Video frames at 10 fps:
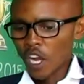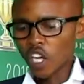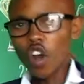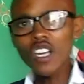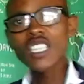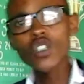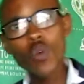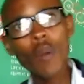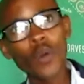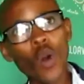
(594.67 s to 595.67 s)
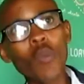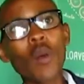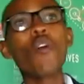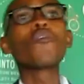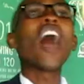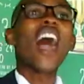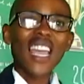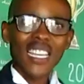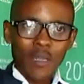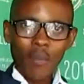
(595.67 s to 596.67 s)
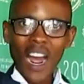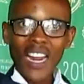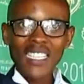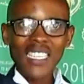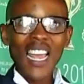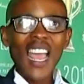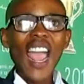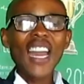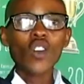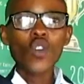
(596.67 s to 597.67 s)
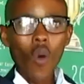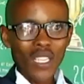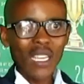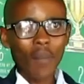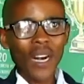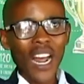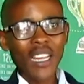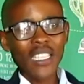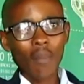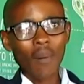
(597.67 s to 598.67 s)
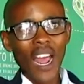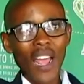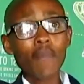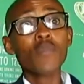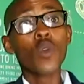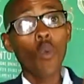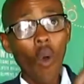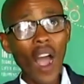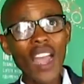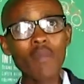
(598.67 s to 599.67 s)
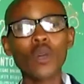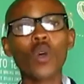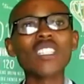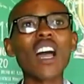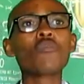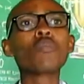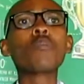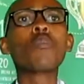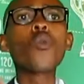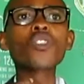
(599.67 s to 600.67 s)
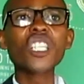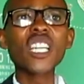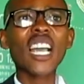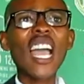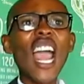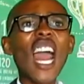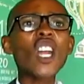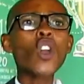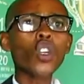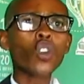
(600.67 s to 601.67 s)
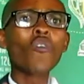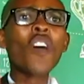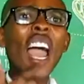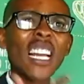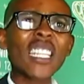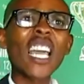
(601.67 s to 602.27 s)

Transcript: gotten to a problem of higher demand and lower supply. Why? Because I've been pushing a lot of health